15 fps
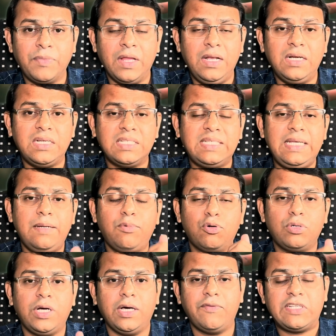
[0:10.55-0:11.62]
Let us see
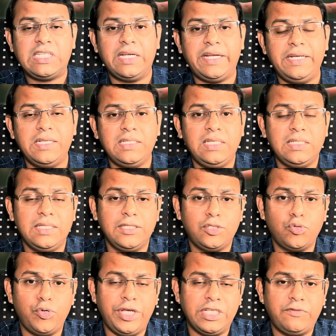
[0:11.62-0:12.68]
about Kawasaki disease in
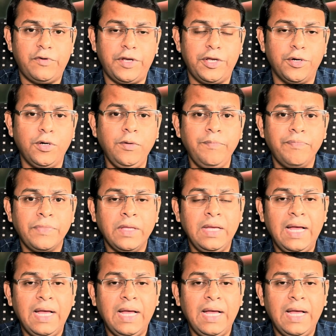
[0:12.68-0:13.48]
today's video.